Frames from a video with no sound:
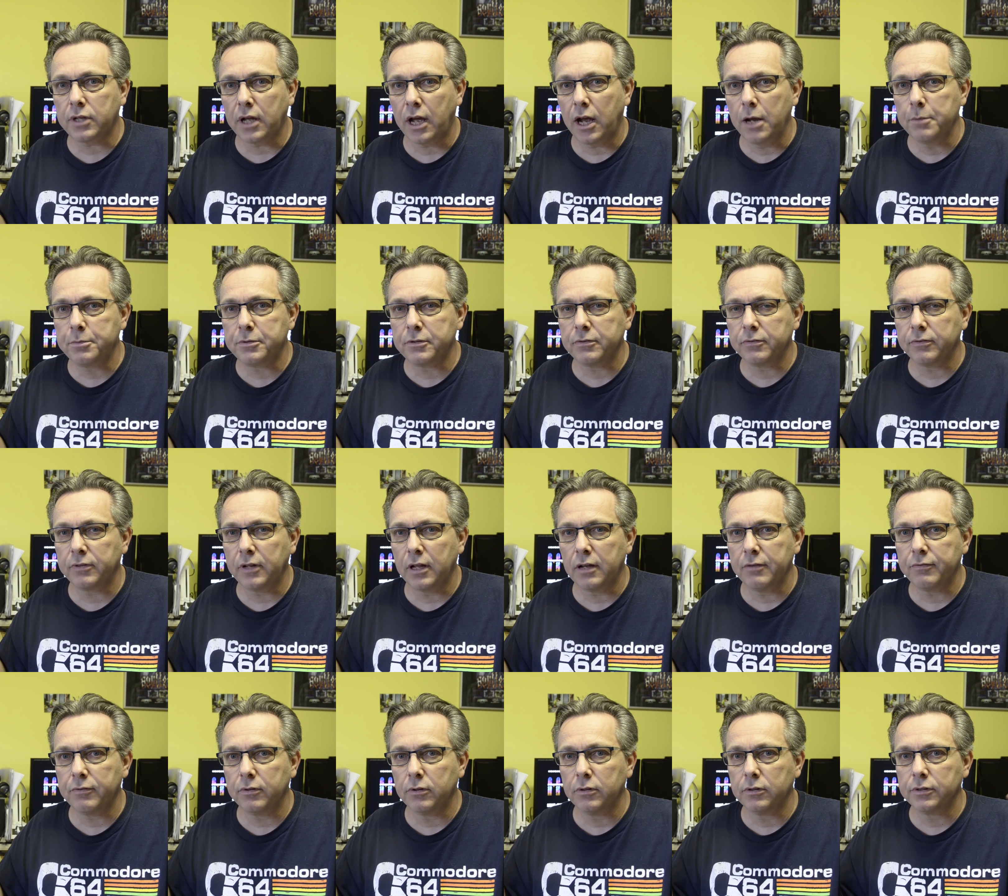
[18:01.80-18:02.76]
types of
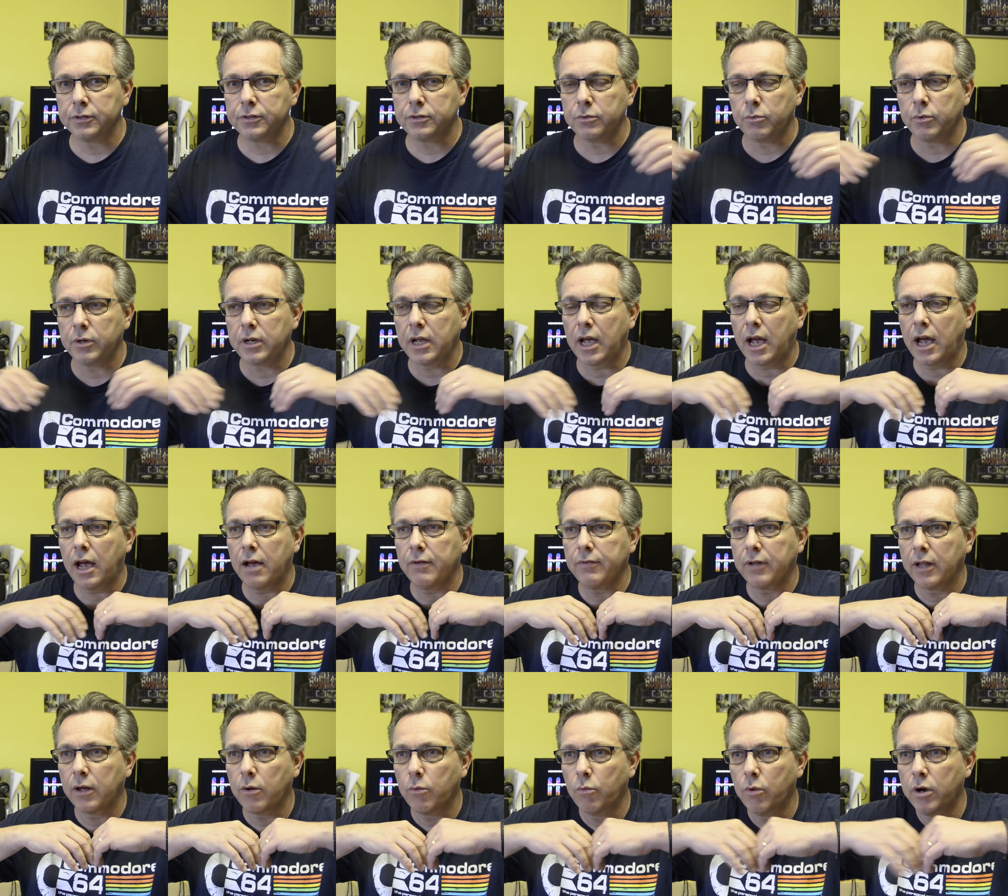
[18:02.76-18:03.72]
levels where you have
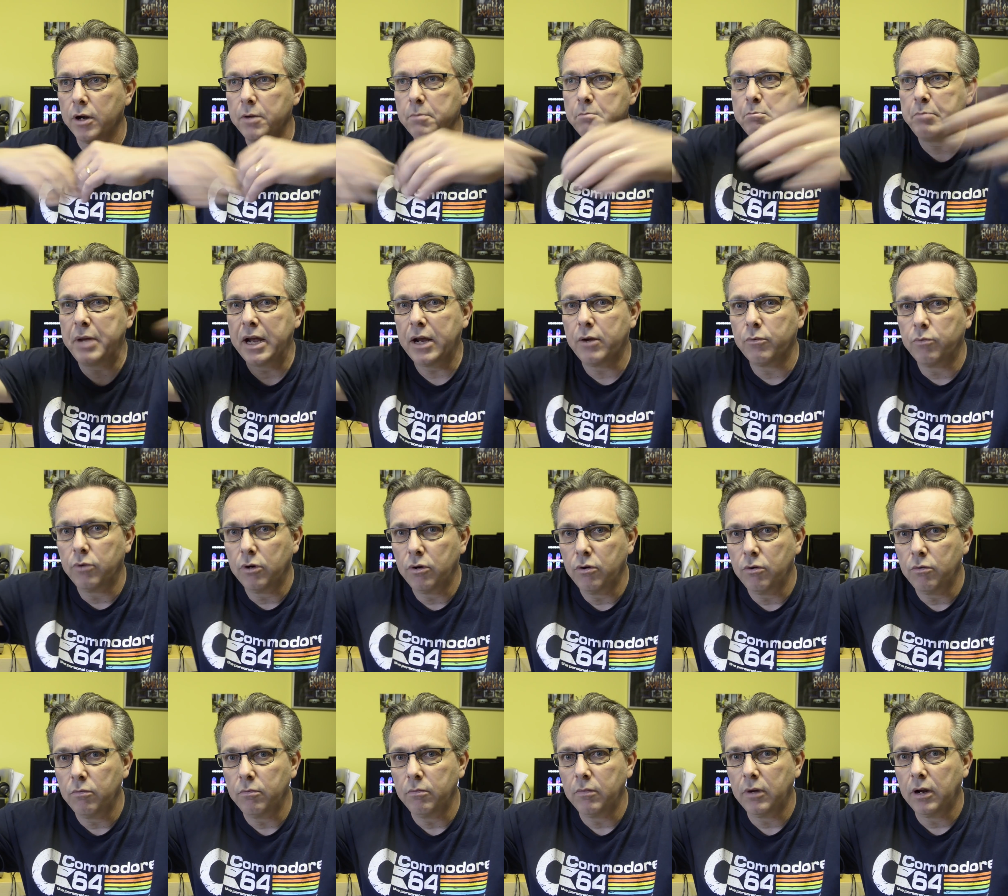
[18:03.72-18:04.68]
like one big
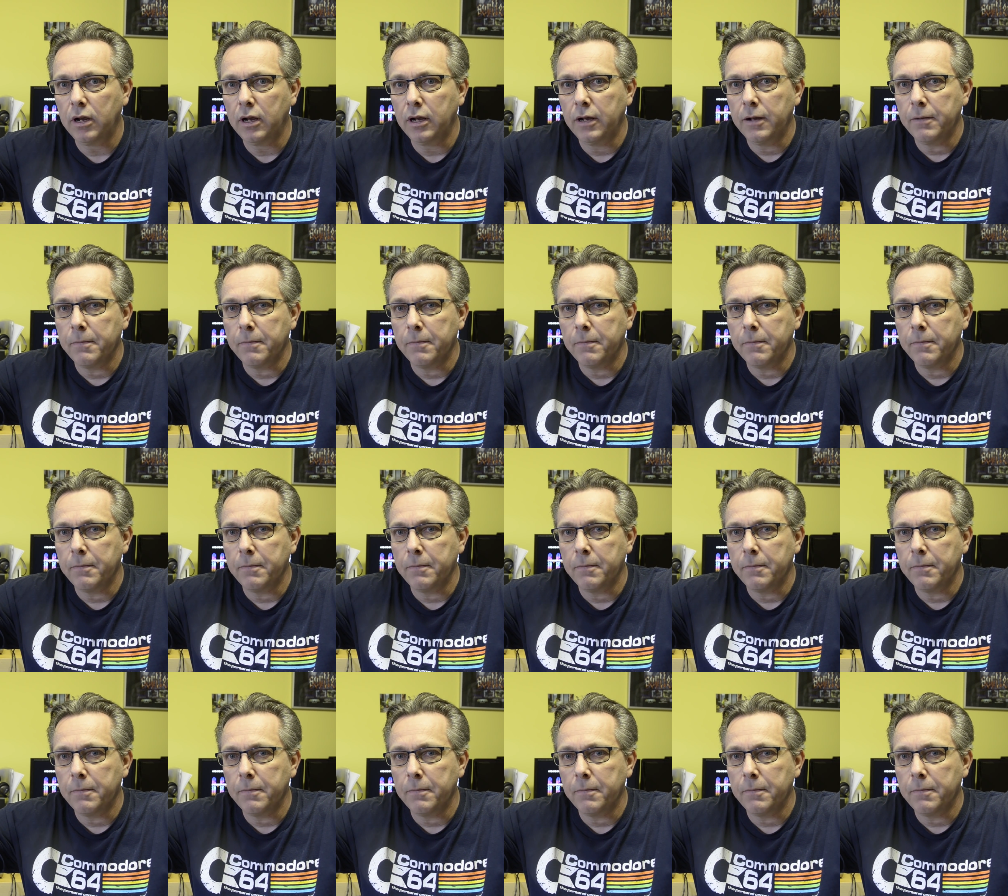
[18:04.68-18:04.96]
room,